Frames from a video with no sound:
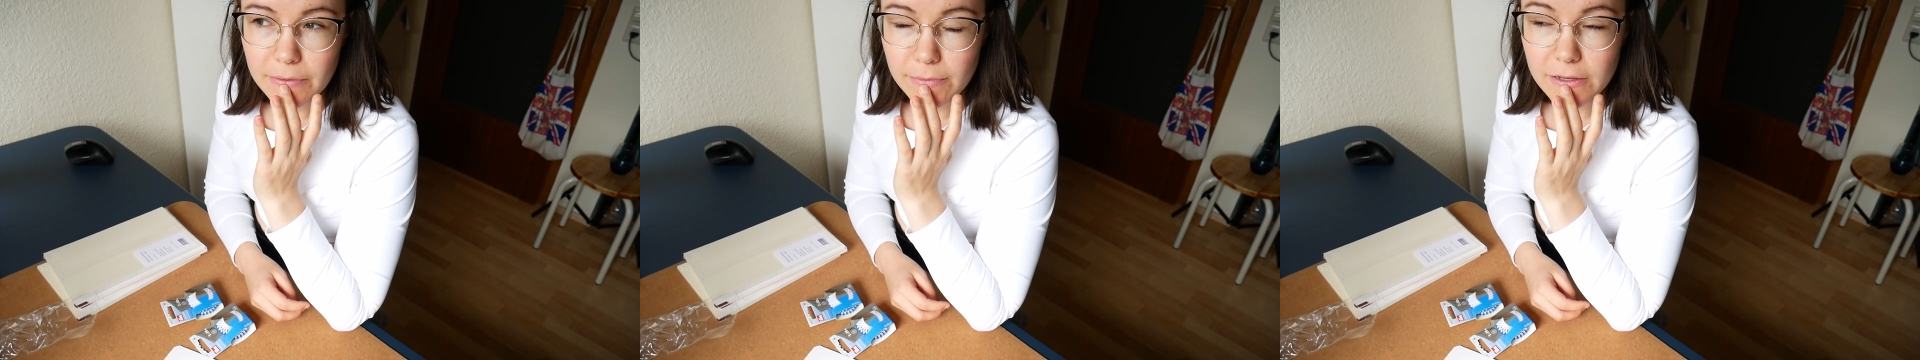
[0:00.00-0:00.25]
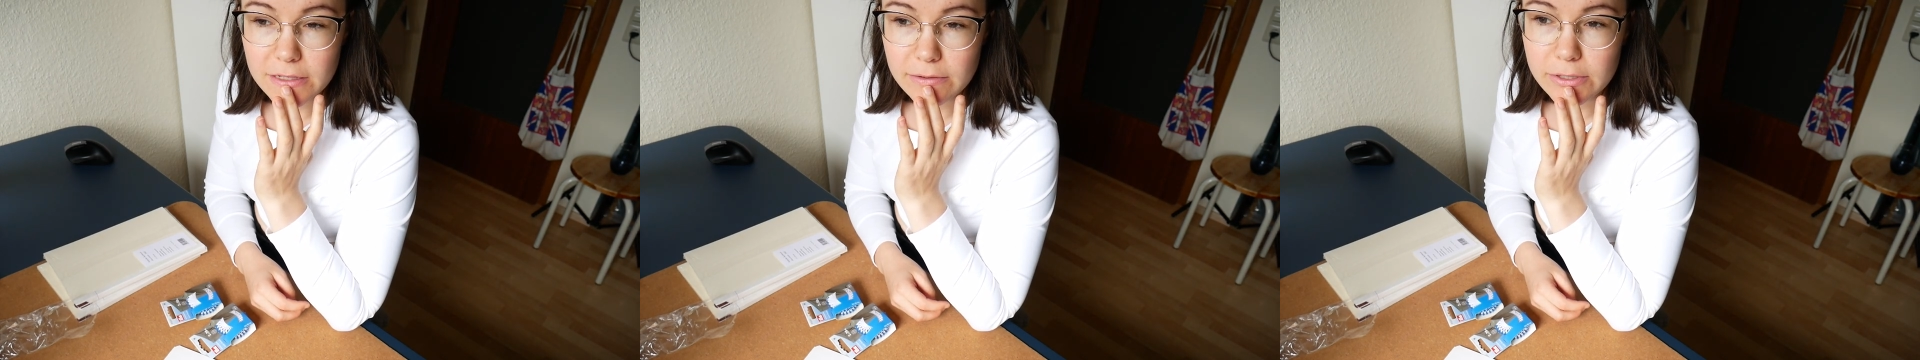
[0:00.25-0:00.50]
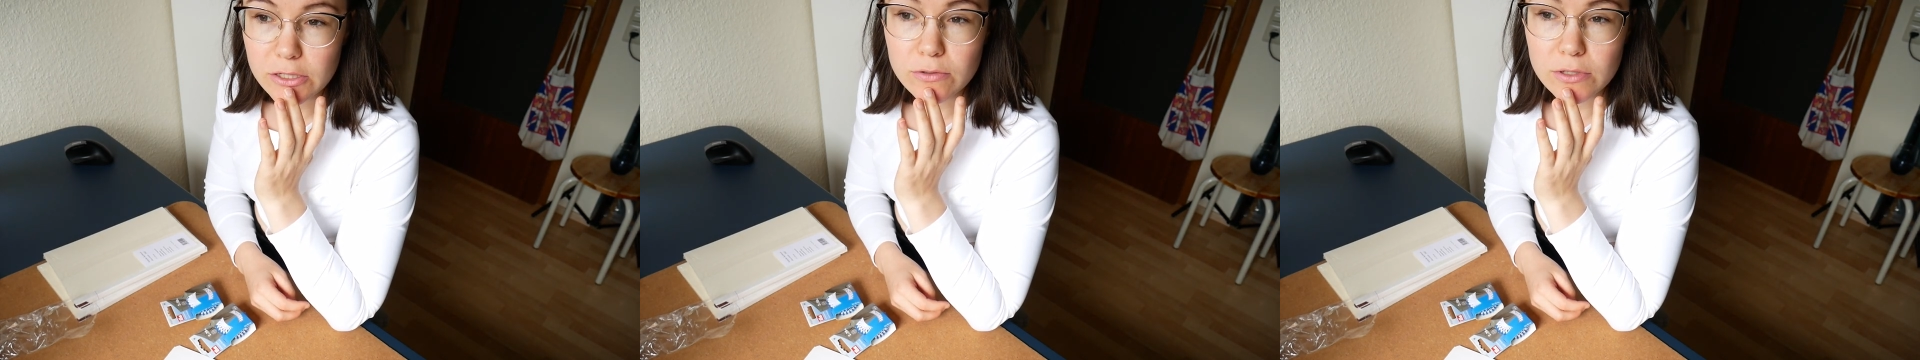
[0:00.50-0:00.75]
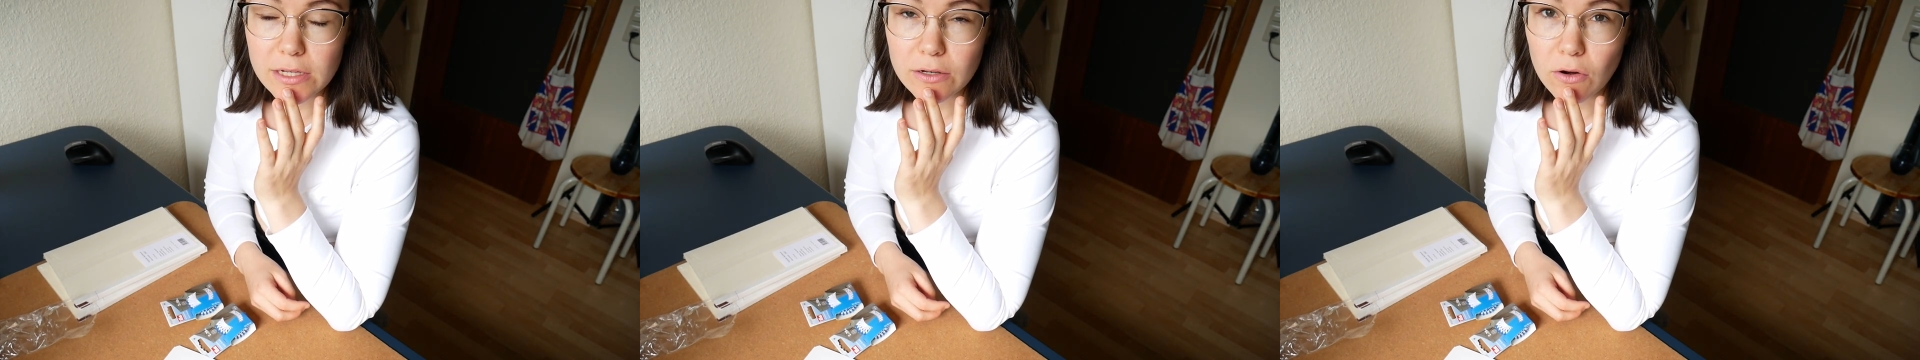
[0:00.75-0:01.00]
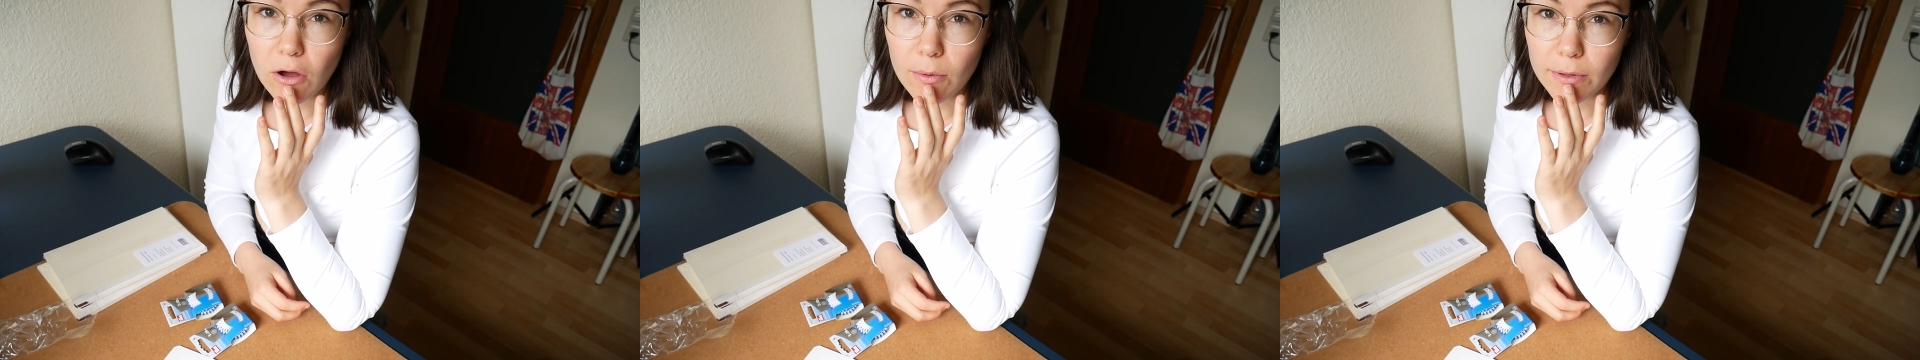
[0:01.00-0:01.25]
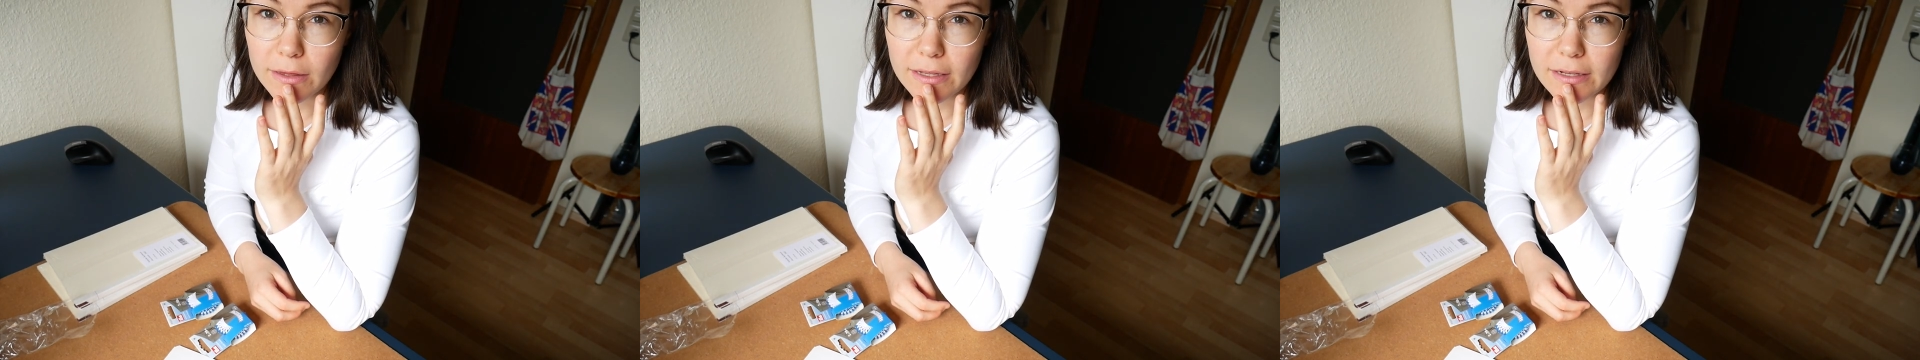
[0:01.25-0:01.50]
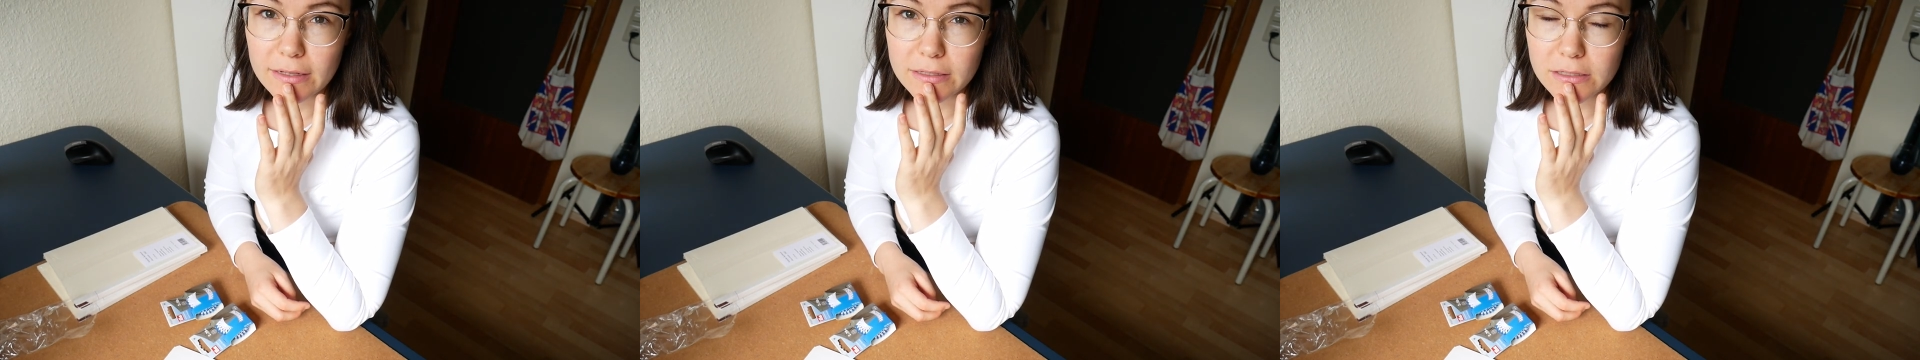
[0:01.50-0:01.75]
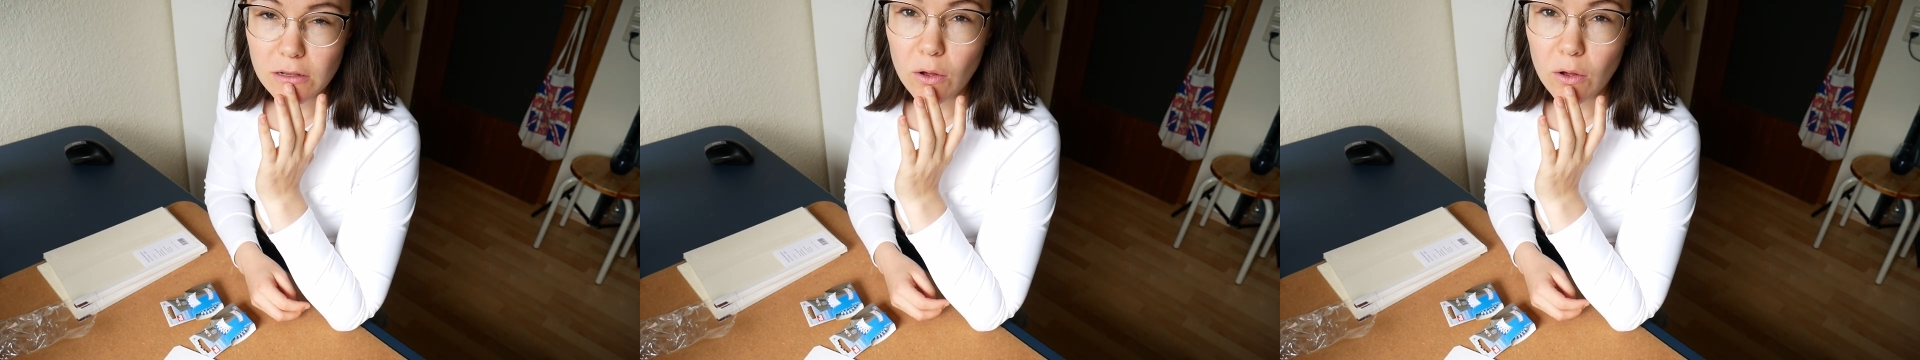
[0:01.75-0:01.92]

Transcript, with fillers: because I was using normal needles,